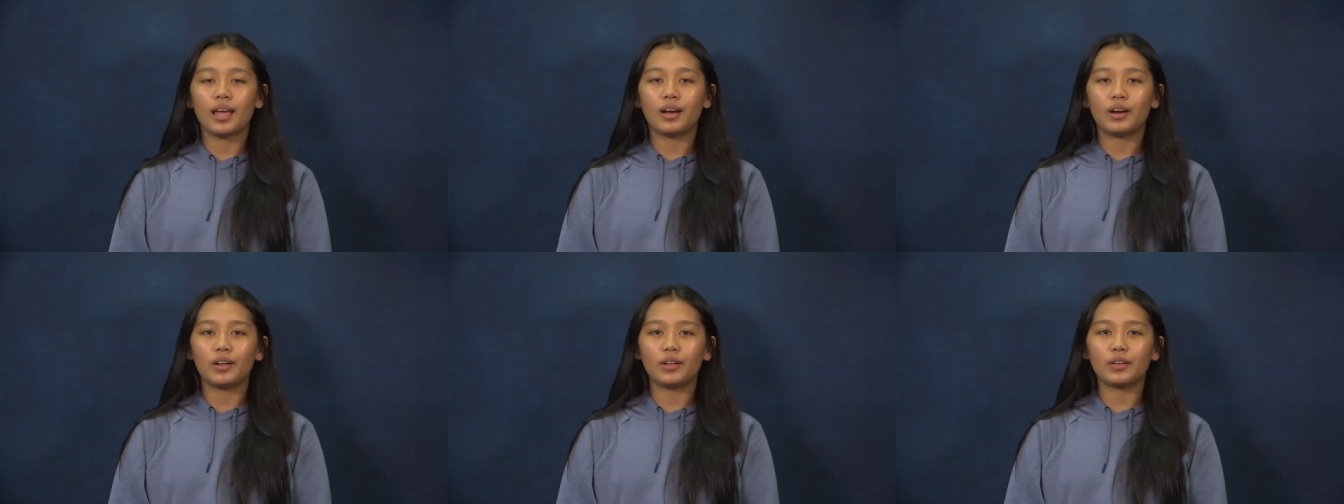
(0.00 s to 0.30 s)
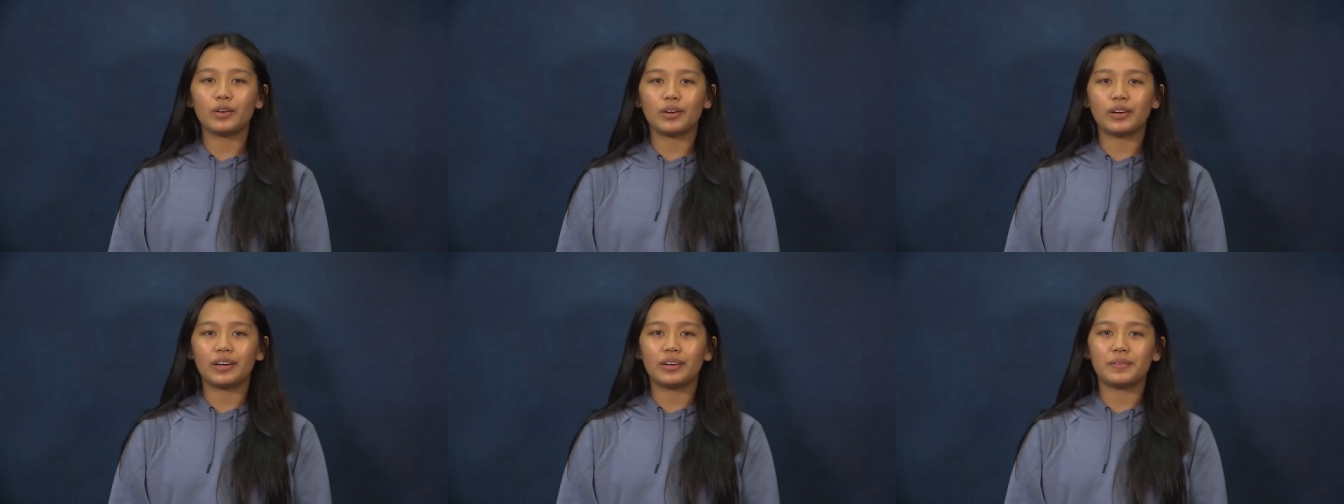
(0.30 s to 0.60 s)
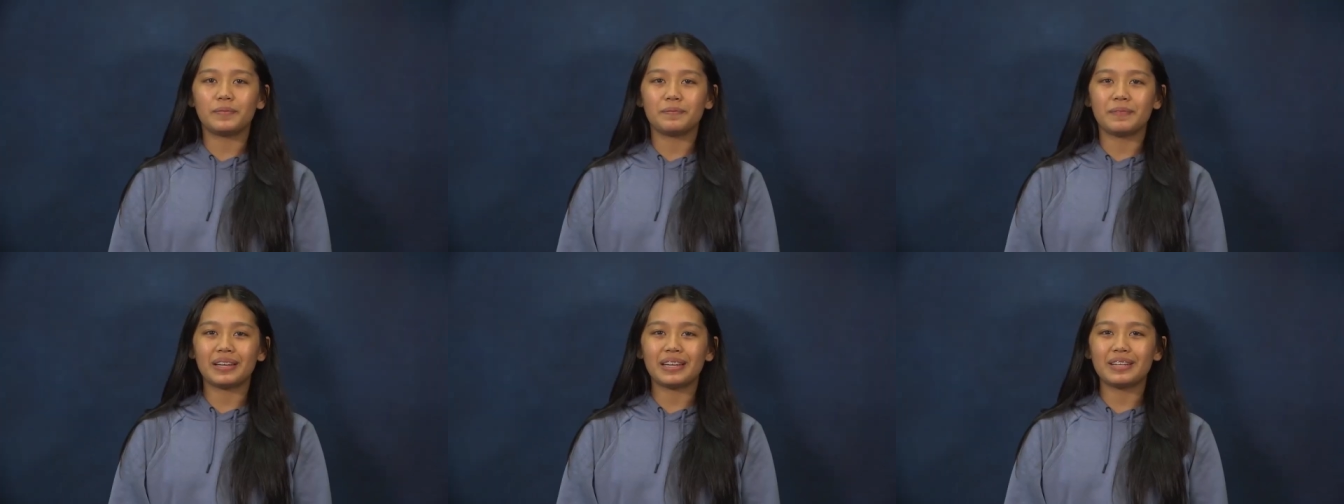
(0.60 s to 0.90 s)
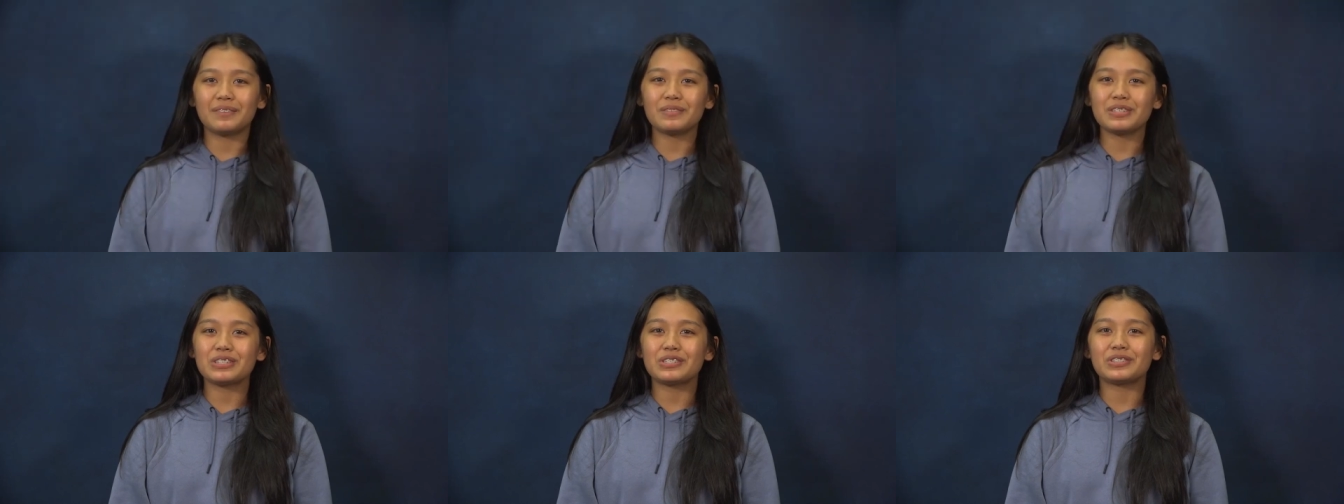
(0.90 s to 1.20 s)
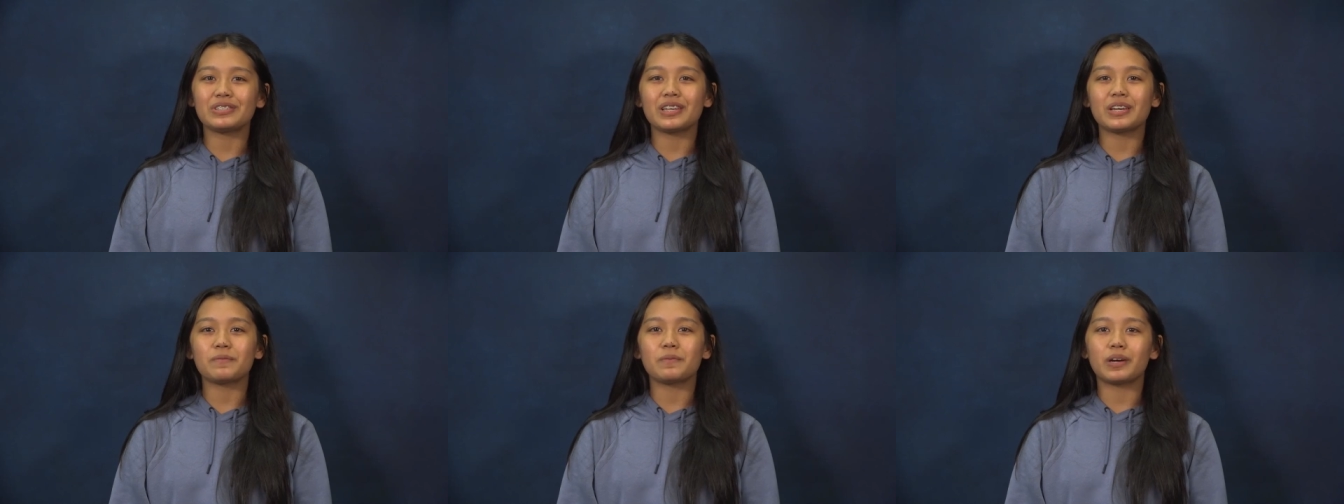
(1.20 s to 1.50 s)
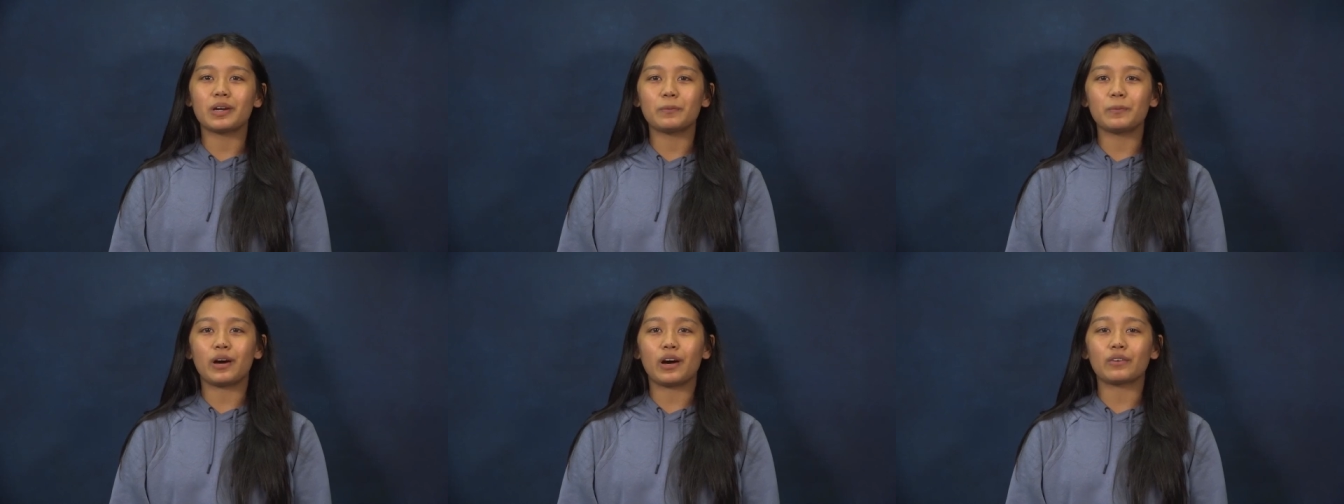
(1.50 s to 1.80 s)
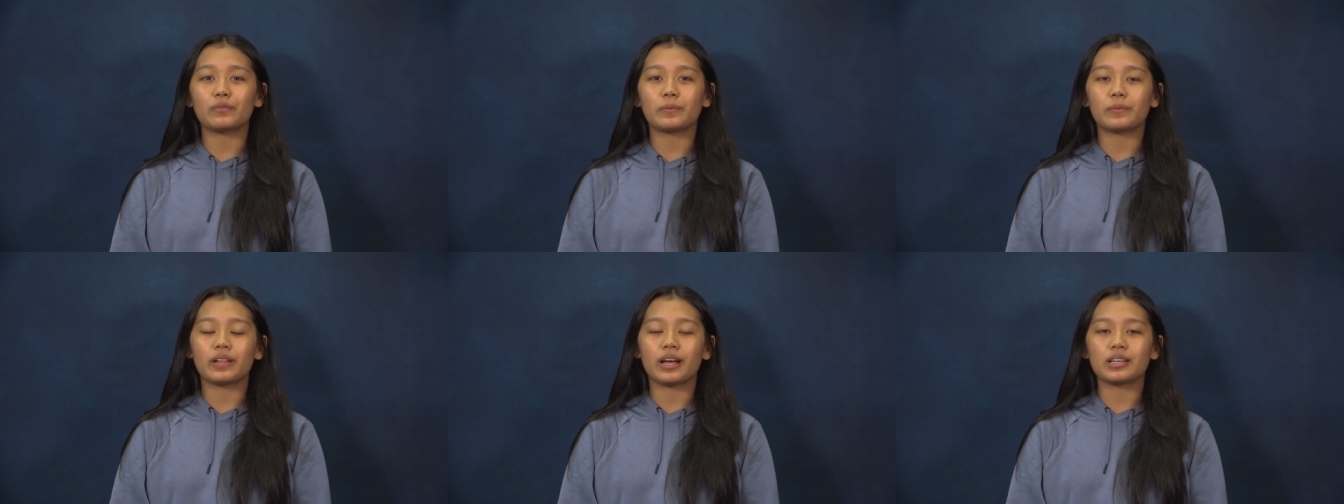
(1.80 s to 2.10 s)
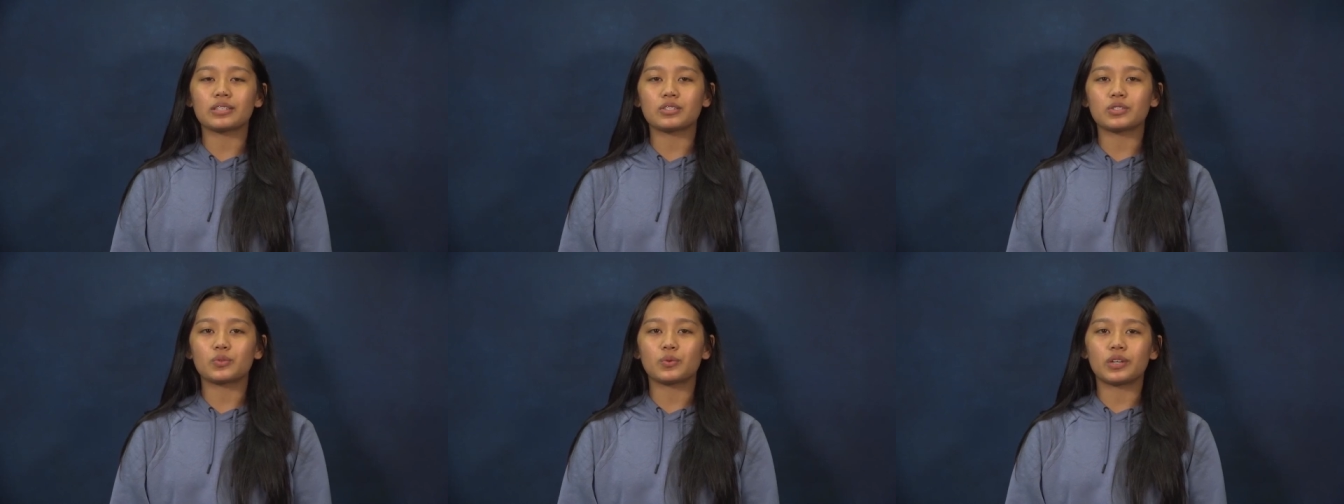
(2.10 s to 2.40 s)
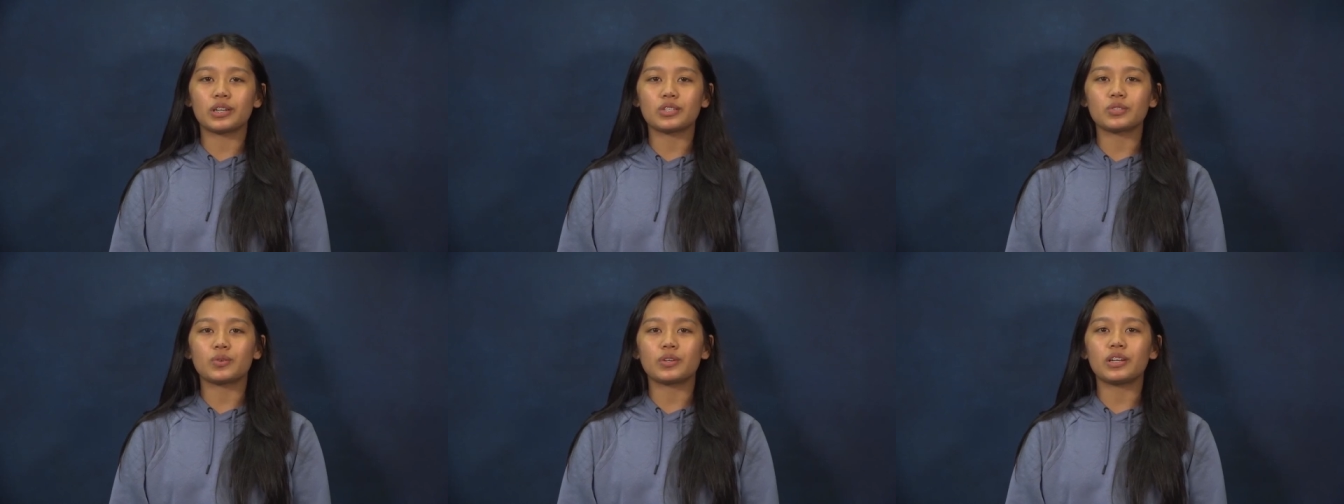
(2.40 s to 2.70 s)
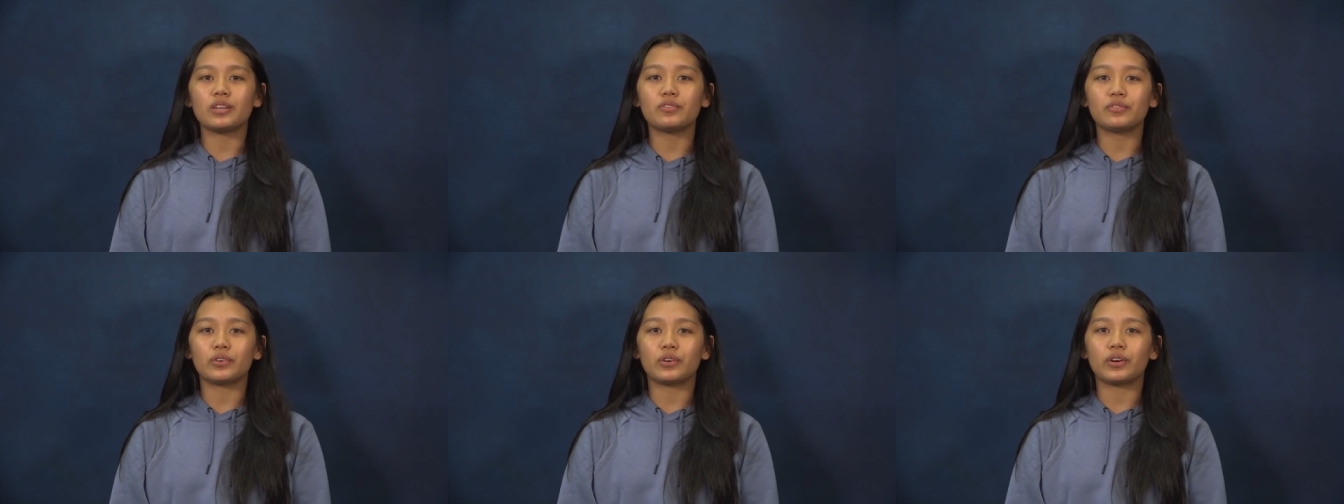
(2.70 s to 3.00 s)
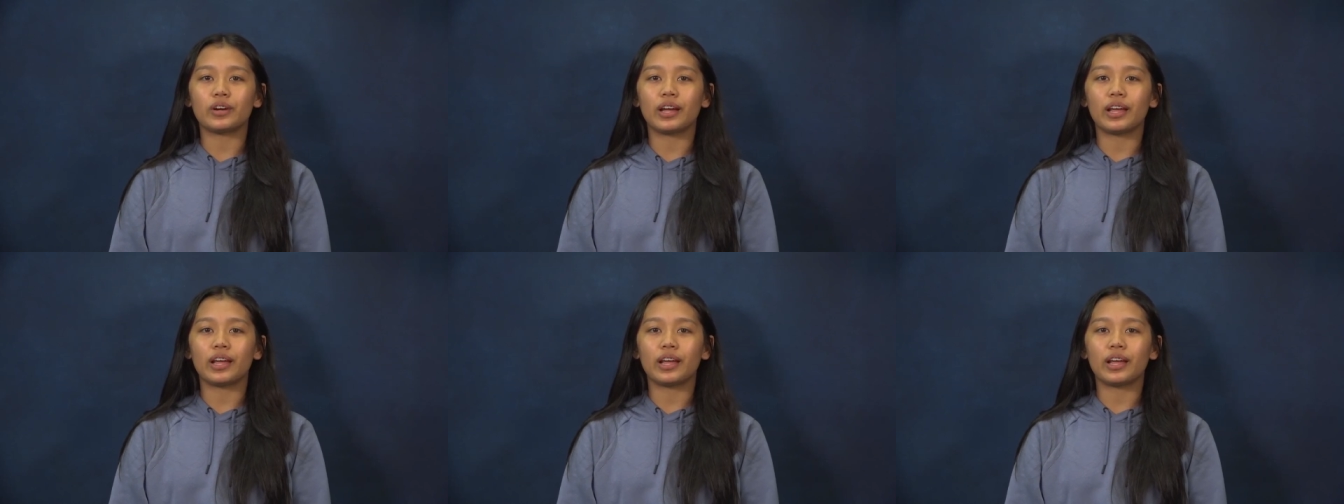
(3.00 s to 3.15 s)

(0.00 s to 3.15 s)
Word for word: Aloha, my name is Julia Monopak from class of 2024